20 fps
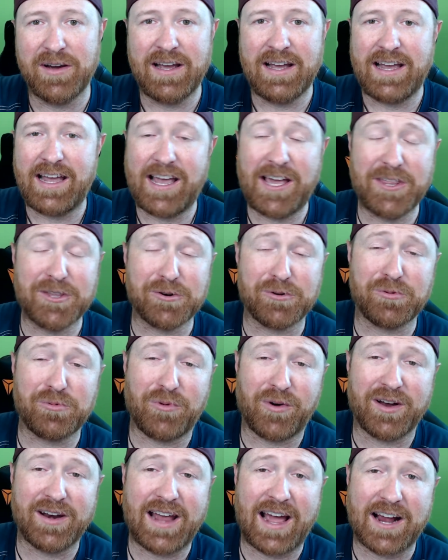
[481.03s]
Either
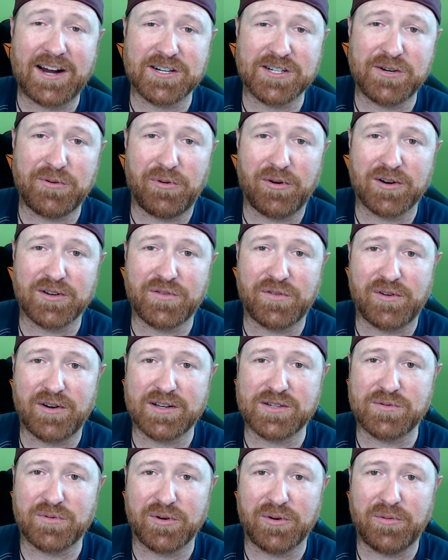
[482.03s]
one actually works for
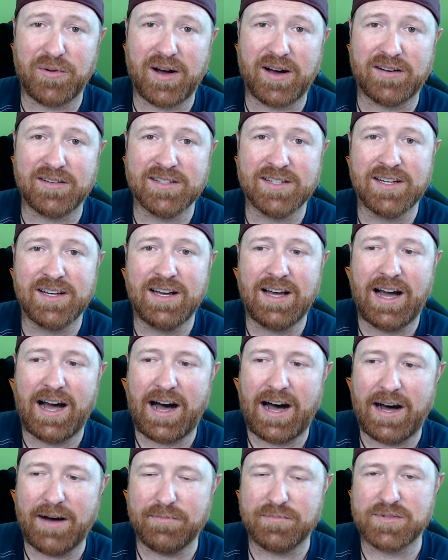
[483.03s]
us real well.
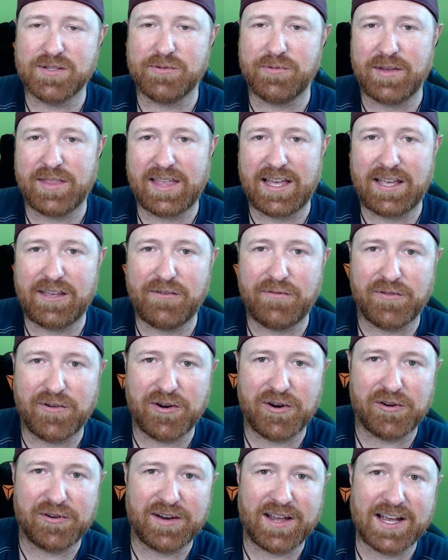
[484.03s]
So we thank you for
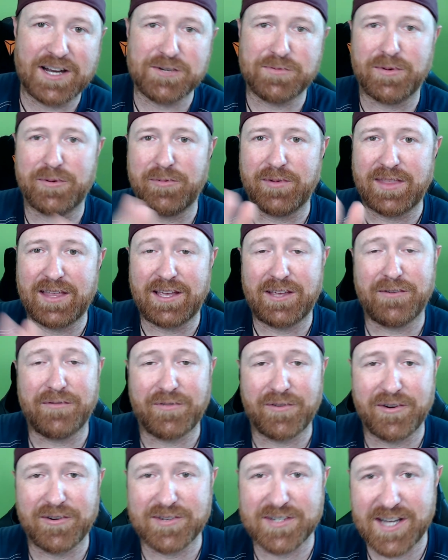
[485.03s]
your engagement. We thank you for
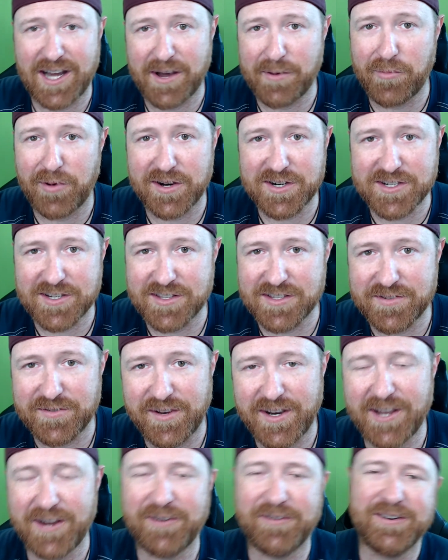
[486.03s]
your time watching this
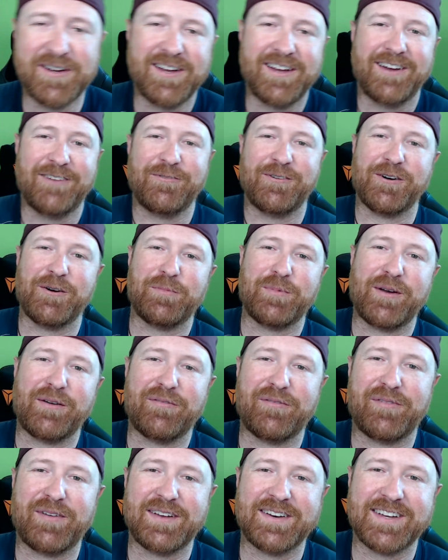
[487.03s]
video. We hope you have a
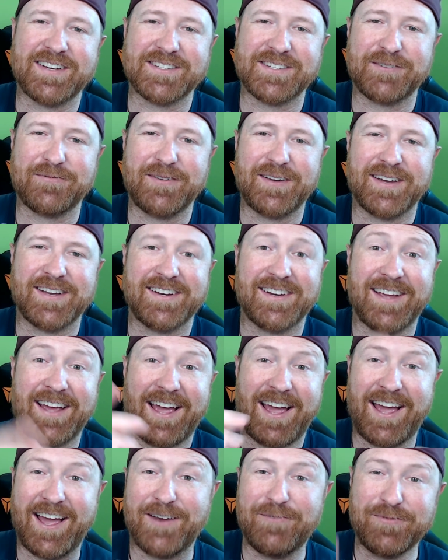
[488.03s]
fantastic weekend,
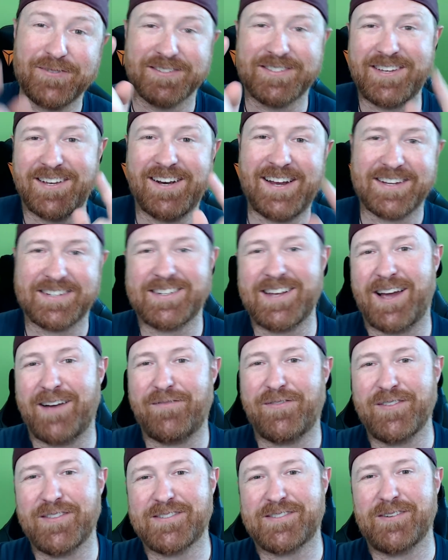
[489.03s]
and we'll see you next time. For
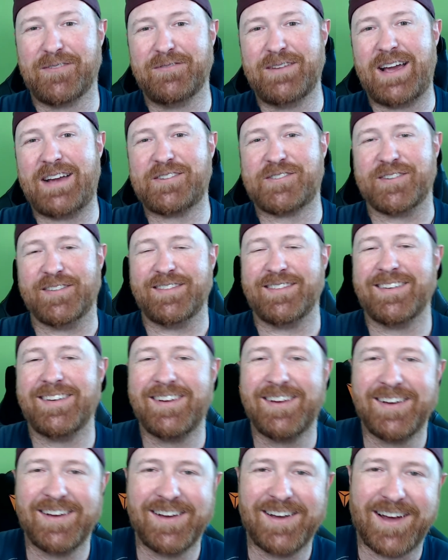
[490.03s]
the Soul Nation,
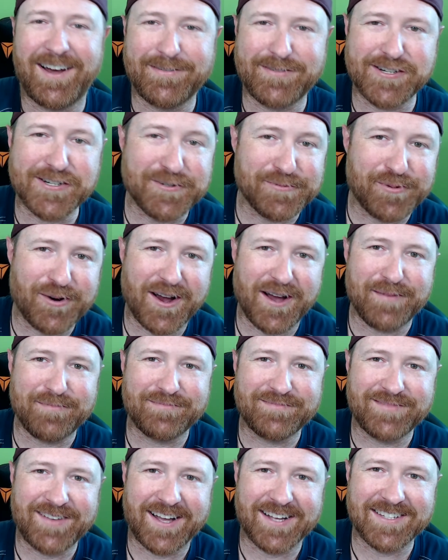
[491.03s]
I'm Ginger Prime.
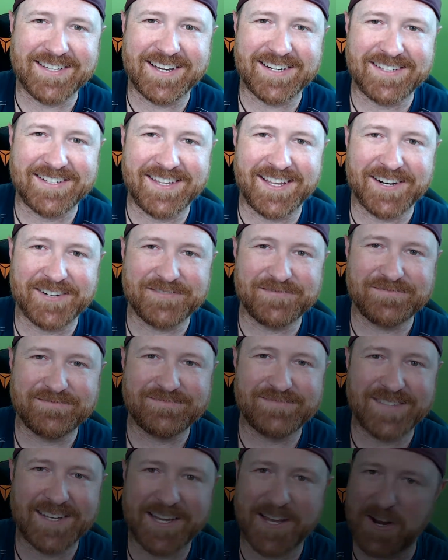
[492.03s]
I'll talk to you later.
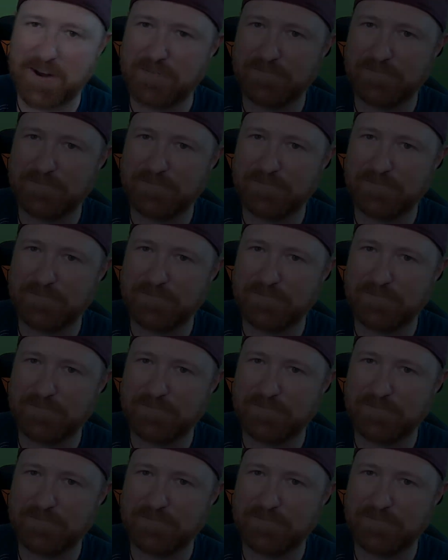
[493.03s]
Take care.